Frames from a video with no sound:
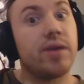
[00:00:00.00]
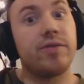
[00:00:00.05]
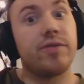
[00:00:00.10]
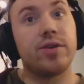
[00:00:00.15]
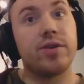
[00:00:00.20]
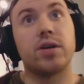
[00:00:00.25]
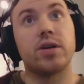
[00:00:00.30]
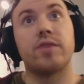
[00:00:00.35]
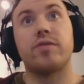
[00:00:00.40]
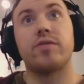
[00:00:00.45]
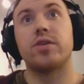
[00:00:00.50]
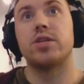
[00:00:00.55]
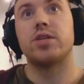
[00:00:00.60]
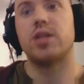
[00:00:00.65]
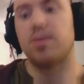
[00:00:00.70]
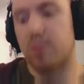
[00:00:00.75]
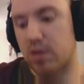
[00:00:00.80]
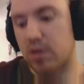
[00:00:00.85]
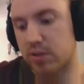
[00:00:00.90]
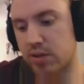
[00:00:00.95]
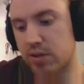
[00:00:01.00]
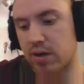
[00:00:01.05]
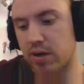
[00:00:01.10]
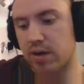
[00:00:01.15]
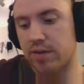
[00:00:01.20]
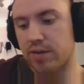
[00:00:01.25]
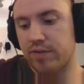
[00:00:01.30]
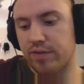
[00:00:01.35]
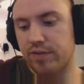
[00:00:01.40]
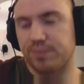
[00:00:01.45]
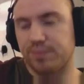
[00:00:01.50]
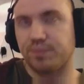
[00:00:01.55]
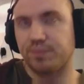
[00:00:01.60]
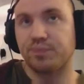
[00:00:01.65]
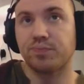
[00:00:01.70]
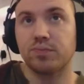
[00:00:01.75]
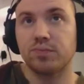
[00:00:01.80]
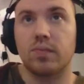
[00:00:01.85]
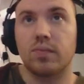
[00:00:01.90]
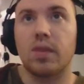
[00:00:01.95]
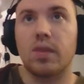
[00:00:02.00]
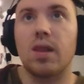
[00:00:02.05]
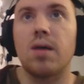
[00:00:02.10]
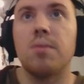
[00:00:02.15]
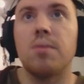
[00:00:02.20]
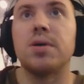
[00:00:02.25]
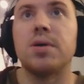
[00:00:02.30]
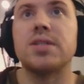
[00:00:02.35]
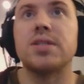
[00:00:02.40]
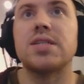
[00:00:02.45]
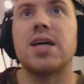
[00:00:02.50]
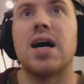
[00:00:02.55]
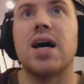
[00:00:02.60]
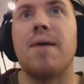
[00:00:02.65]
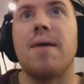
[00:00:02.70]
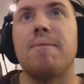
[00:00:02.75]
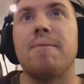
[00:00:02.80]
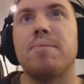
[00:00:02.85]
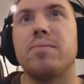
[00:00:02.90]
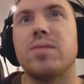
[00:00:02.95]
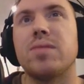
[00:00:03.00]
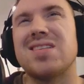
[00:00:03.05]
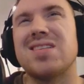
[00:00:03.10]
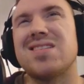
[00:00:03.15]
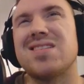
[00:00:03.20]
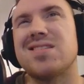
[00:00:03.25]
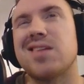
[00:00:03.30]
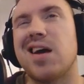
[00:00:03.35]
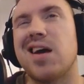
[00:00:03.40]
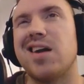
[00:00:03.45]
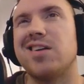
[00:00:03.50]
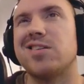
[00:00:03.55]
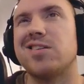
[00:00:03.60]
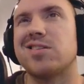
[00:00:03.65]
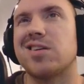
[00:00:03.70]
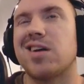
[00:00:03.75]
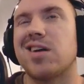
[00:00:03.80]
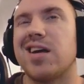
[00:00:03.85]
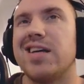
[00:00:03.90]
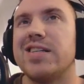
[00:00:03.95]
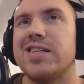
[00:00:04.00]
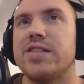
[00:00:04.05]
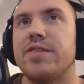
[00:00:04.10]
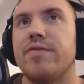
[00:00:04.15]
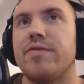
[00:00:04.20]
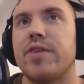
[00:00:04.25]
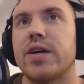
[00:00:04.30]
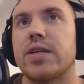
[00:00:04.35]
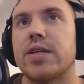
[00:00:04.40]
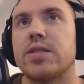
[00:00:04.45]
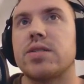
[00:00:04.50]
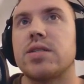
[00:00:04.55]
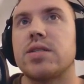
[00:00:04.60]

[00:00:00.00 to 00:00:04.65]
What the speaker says: if you're looking for a cheaper alternative. But this is kind of just like an easy fix.